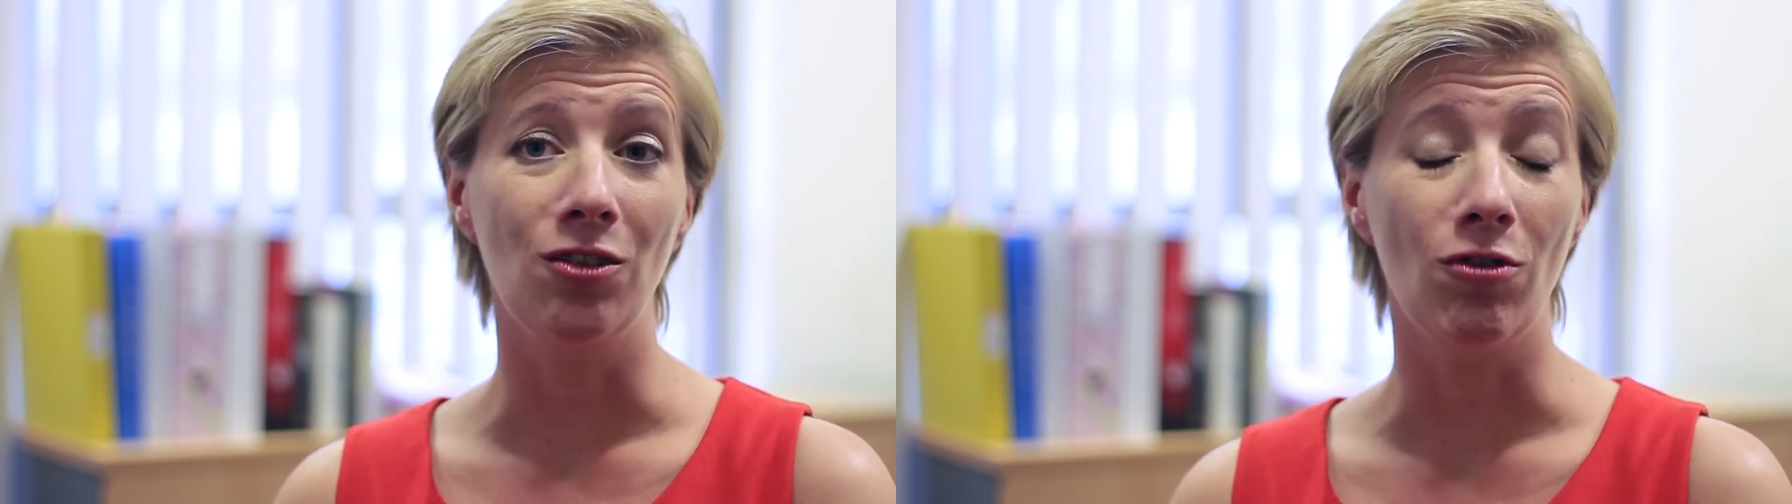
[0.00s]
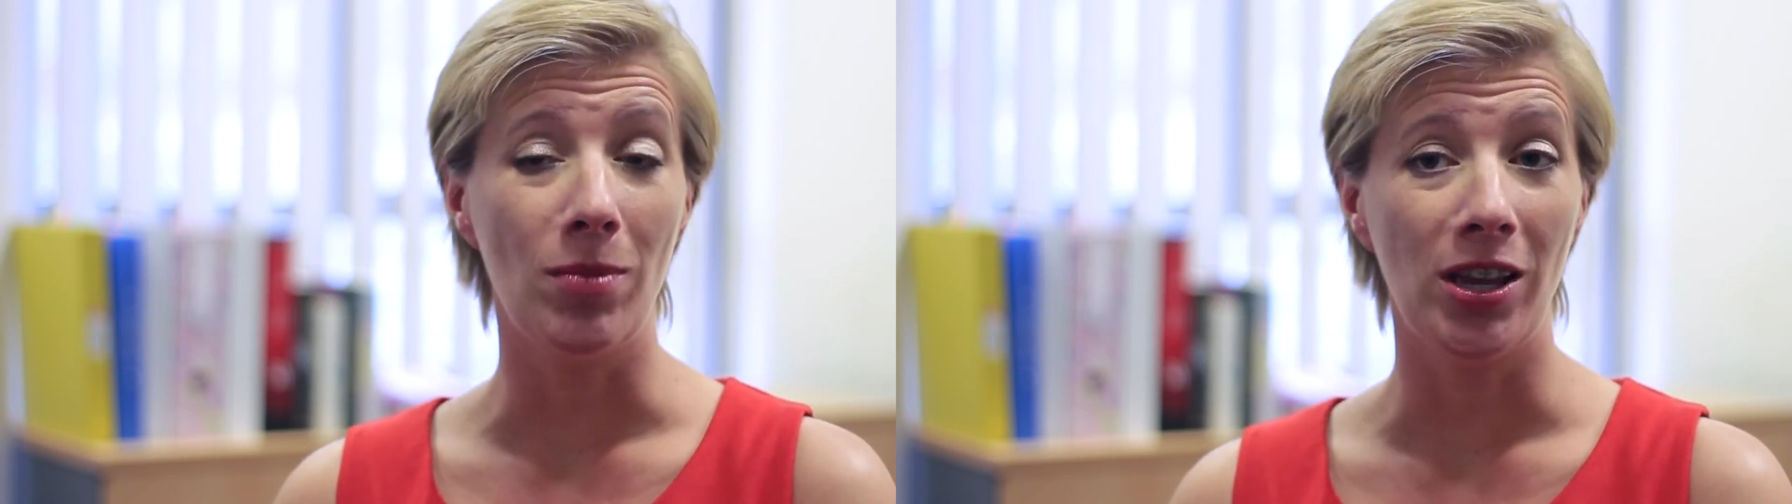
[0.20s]

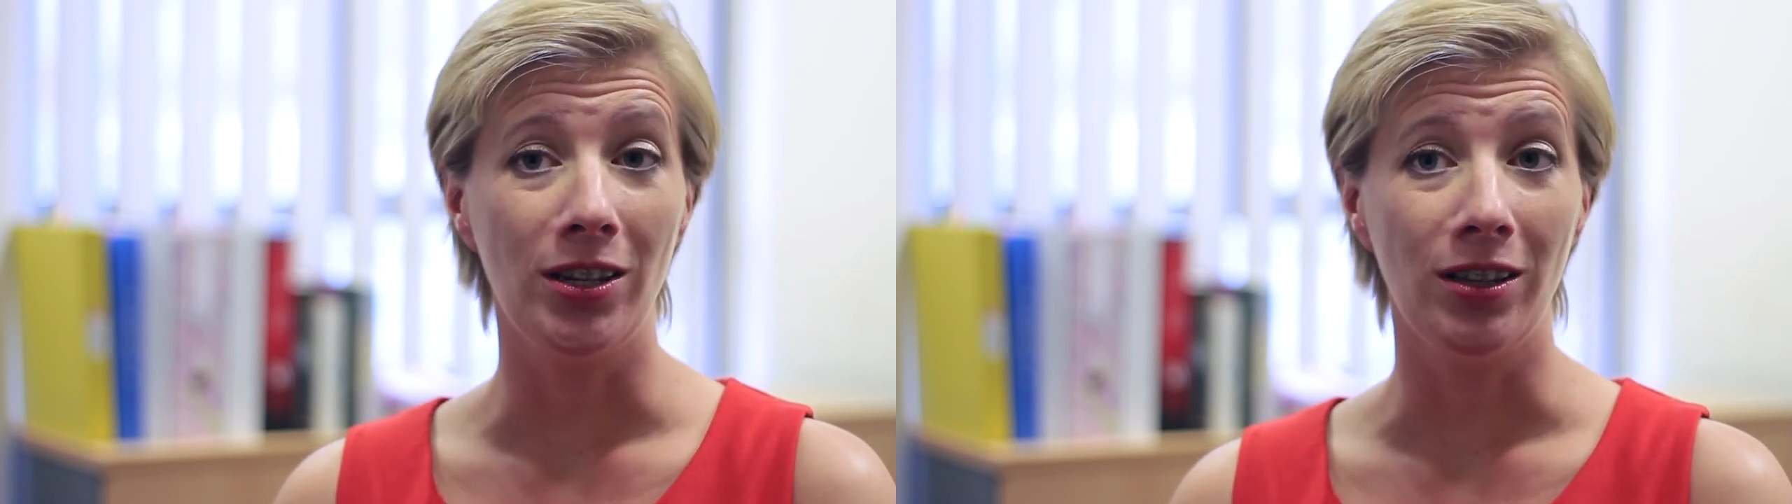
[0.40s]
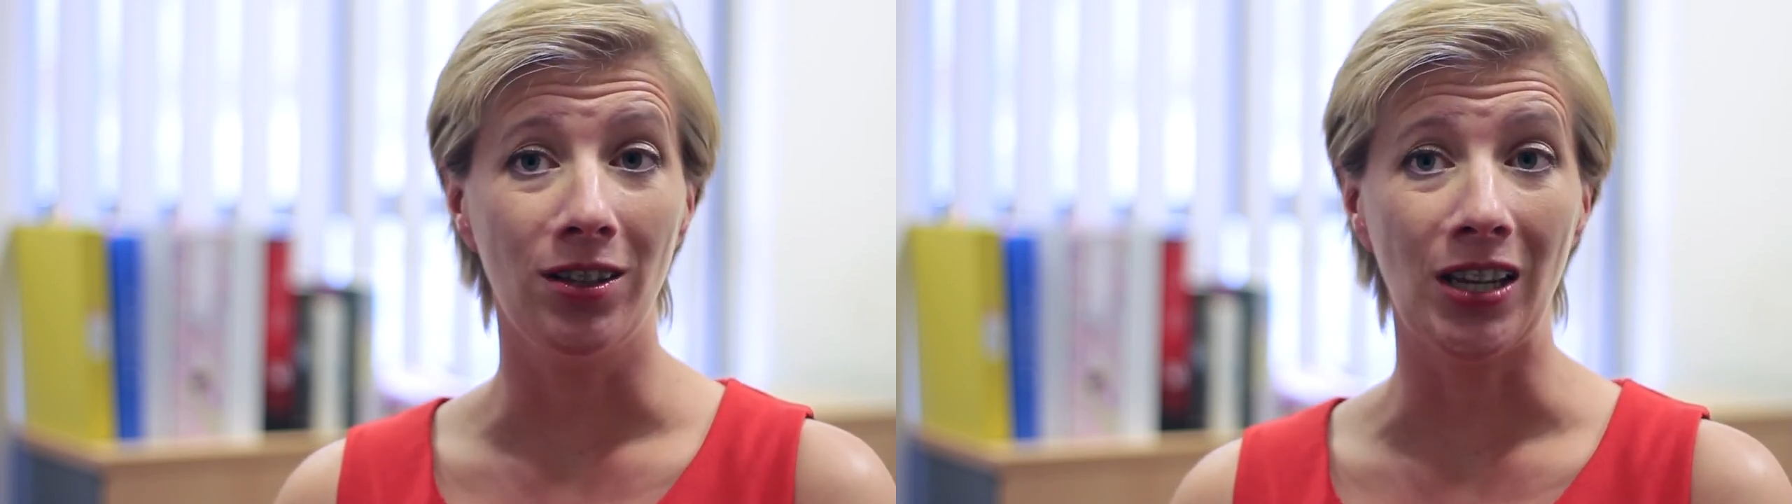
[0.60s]
remained
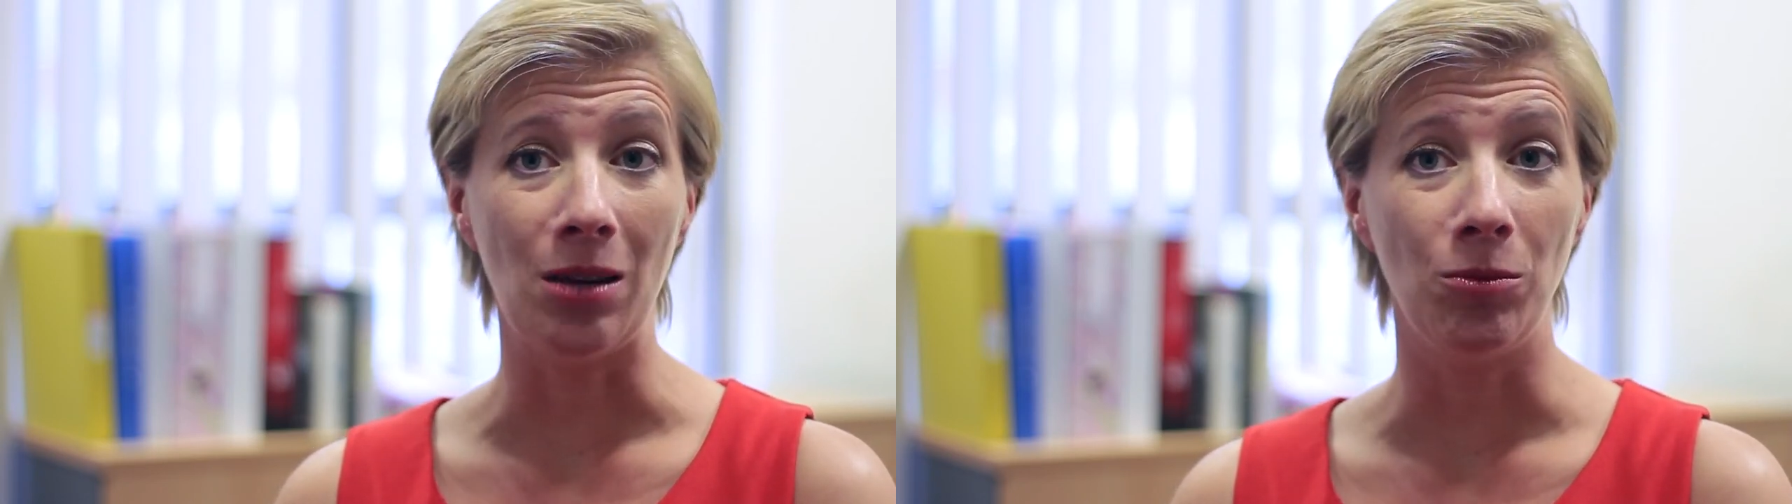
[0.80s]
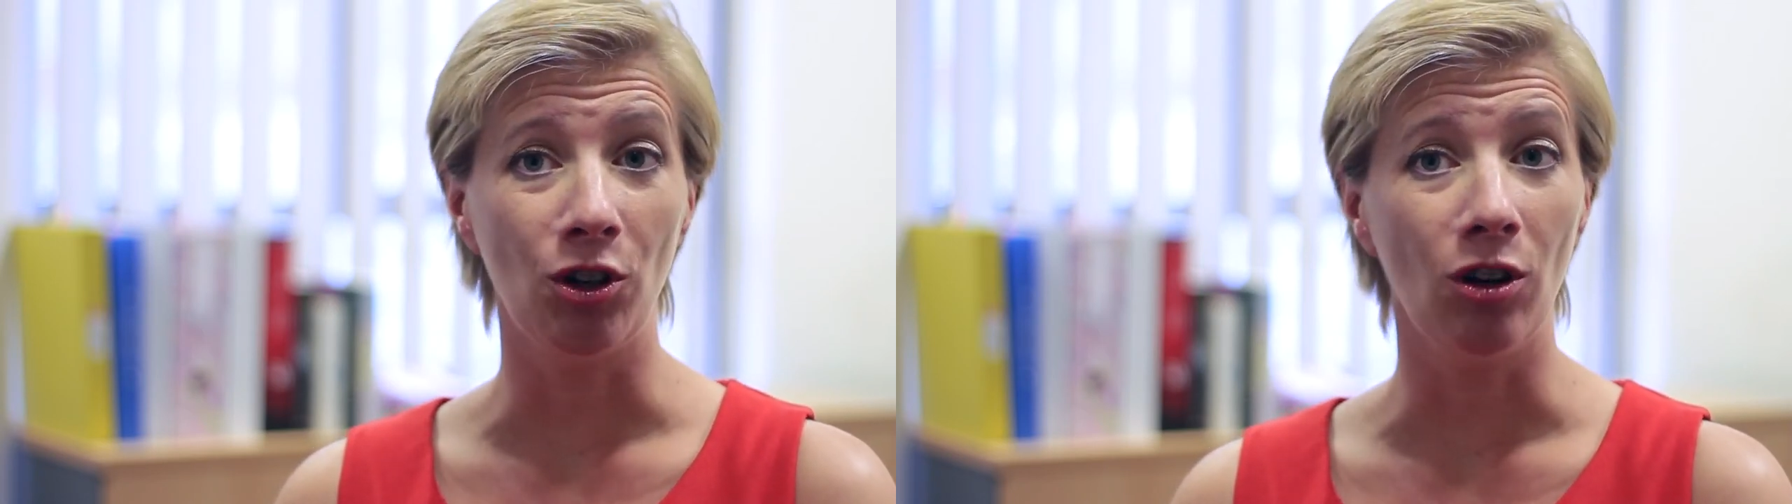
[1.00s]
in the
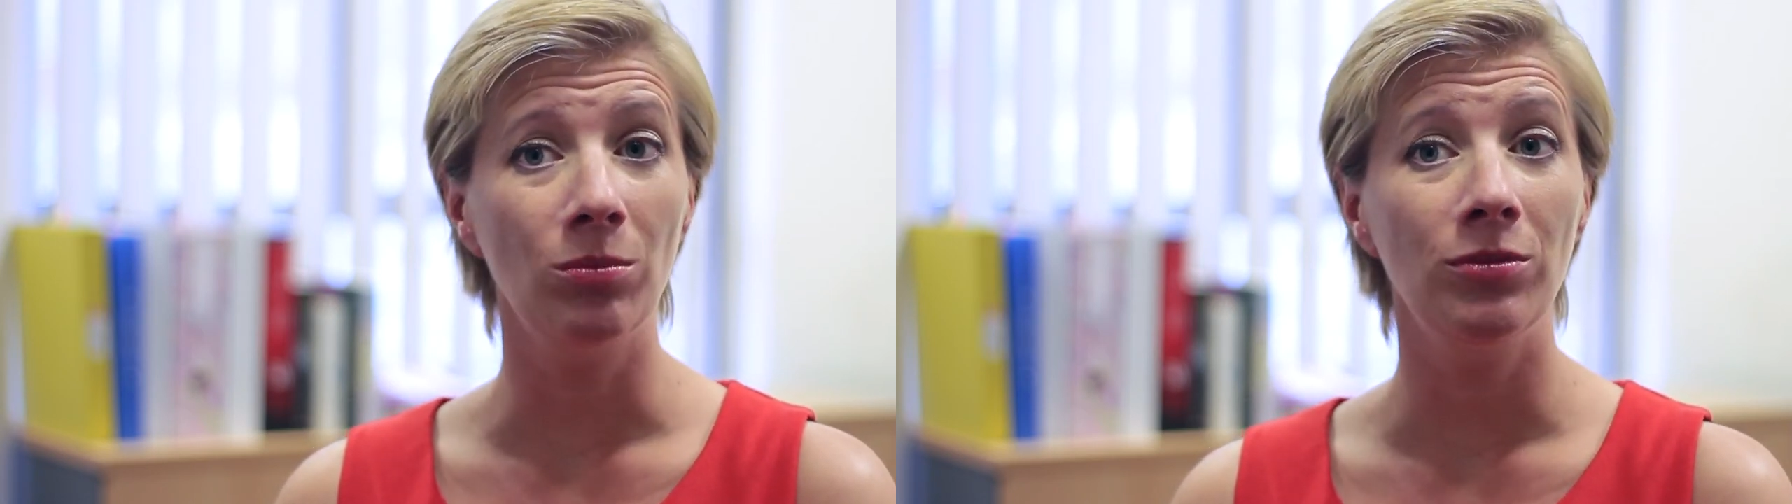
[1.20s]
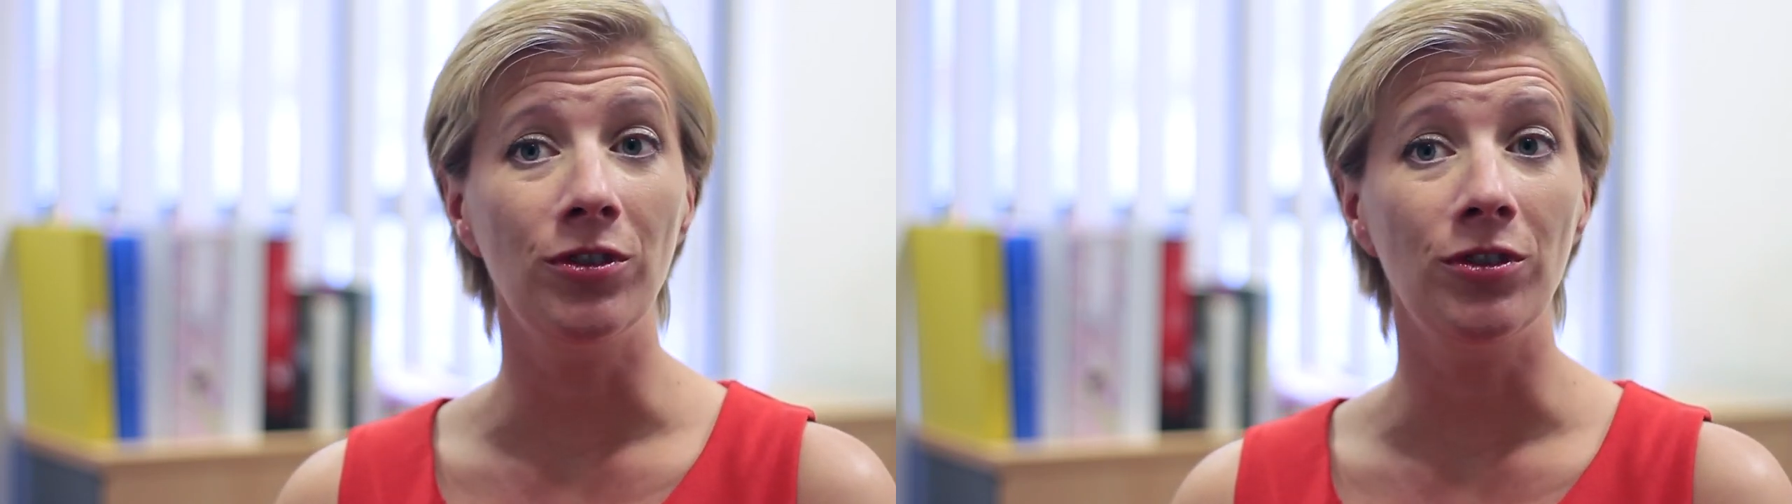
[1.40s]
same job